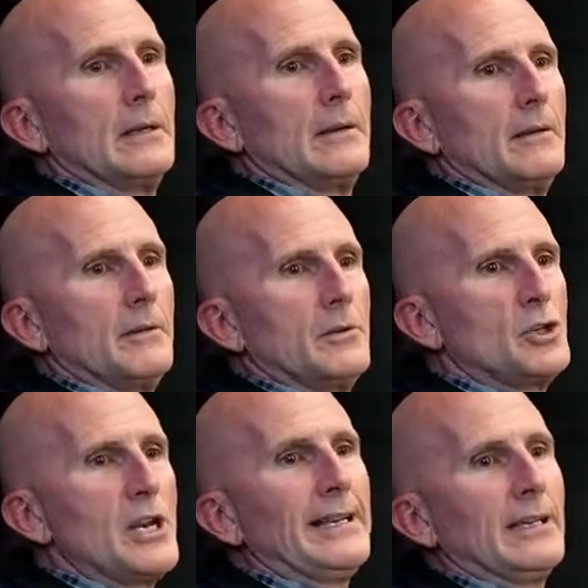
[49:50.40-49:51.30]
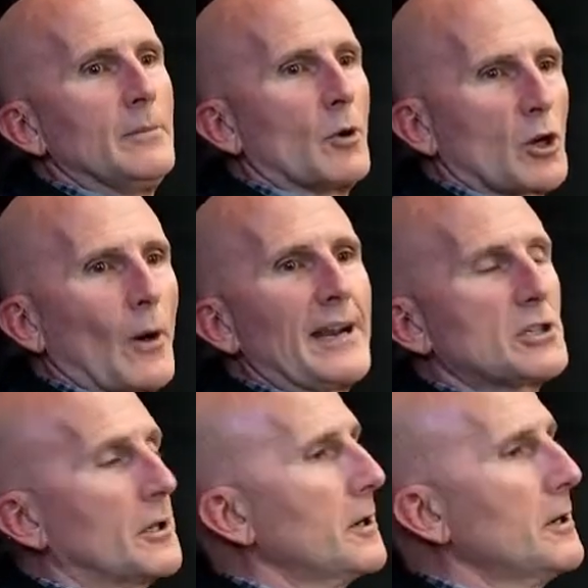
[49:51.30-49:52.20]
GM or
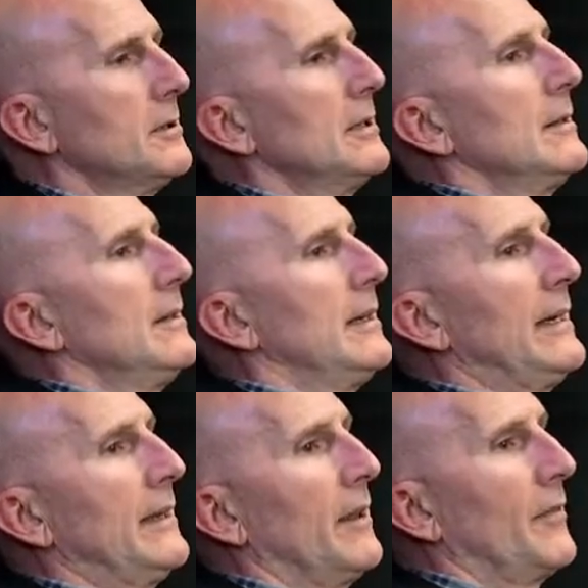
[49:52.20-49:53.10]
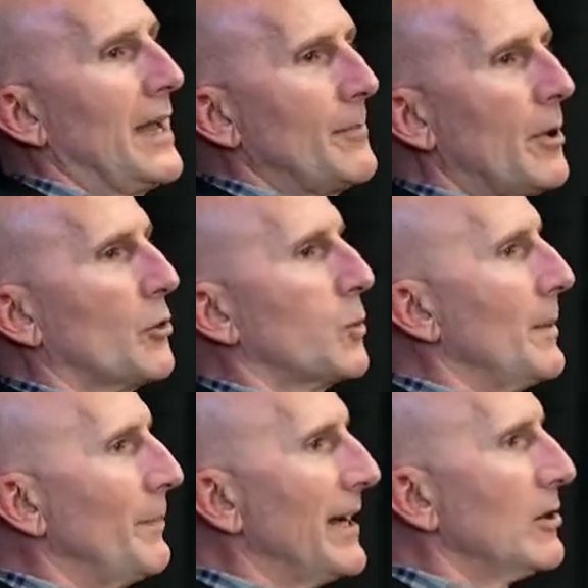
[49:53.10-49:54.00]
Chrysler. Uh, they both went
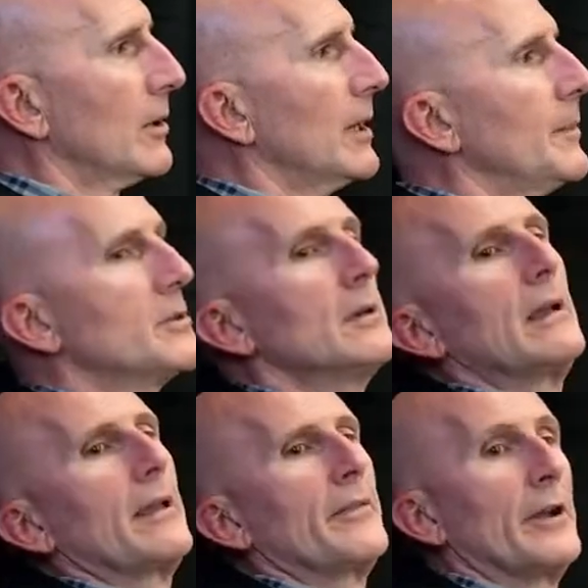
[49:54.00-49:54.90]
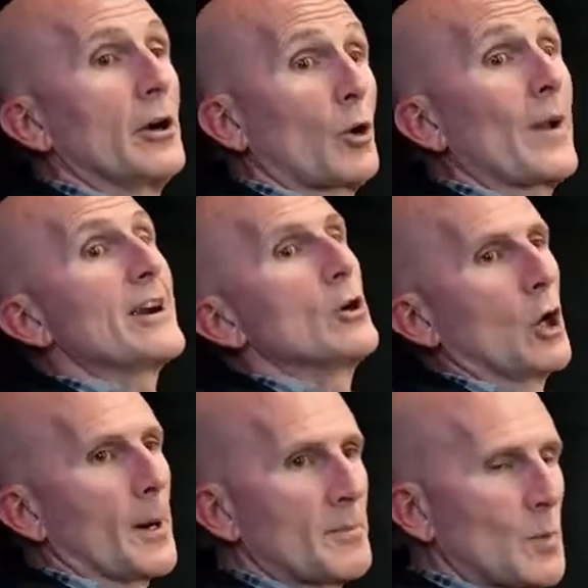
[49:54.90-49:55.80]
bankrupt. Their credit
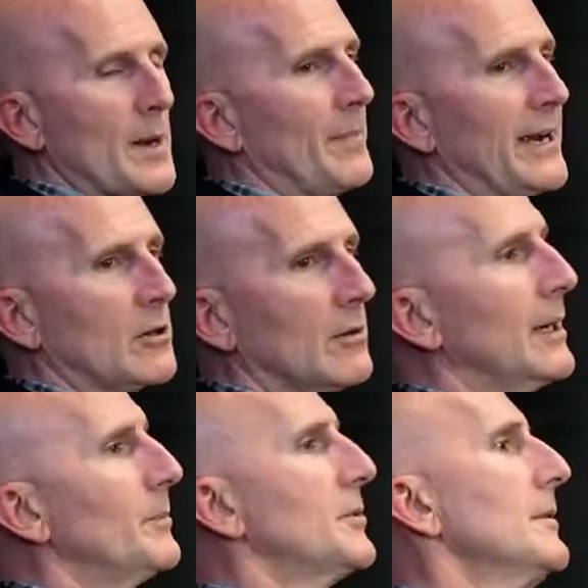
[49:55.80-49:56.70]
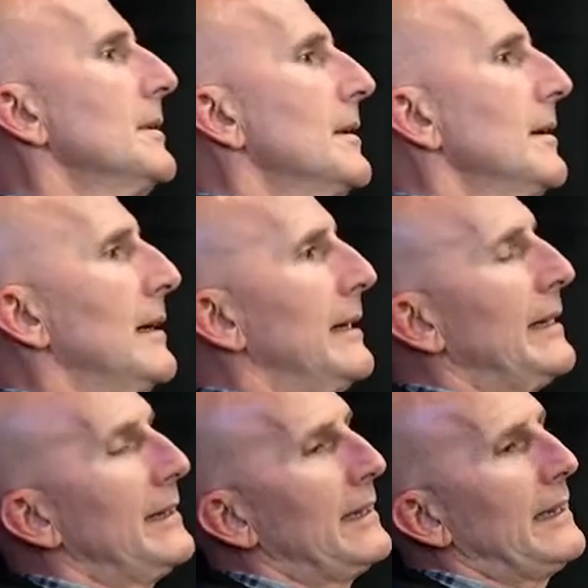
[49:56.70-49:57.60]
arms went bankrupt. Uh,
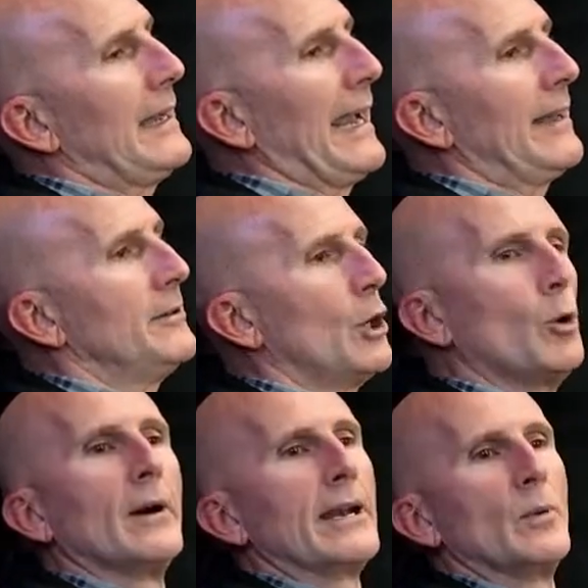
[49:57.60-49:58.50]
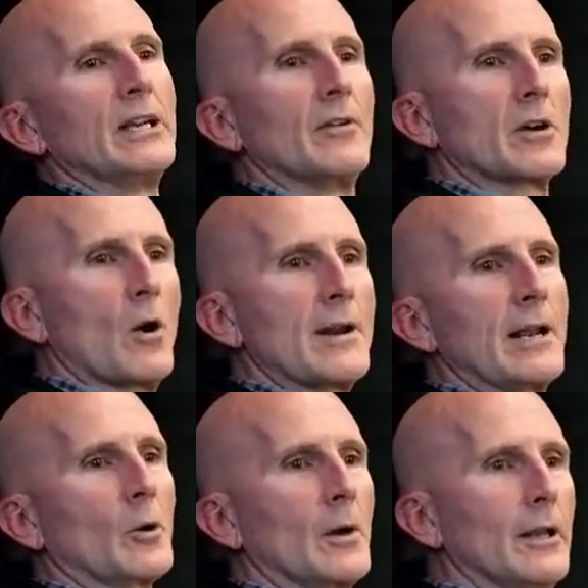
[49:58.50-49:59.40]
and nobody would give a car
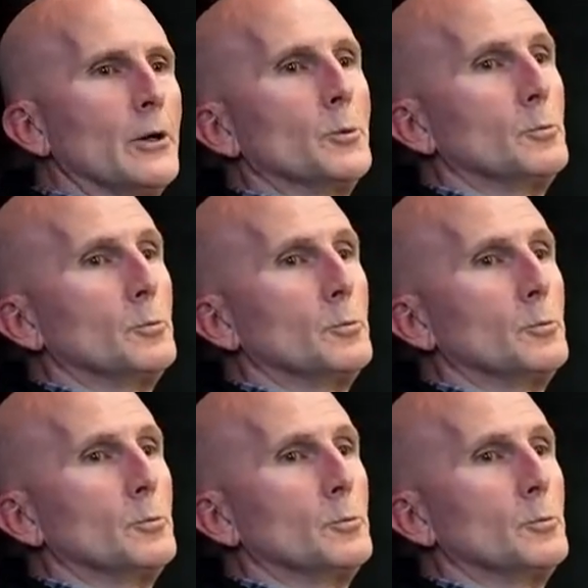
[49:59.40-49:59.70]
dealer a loan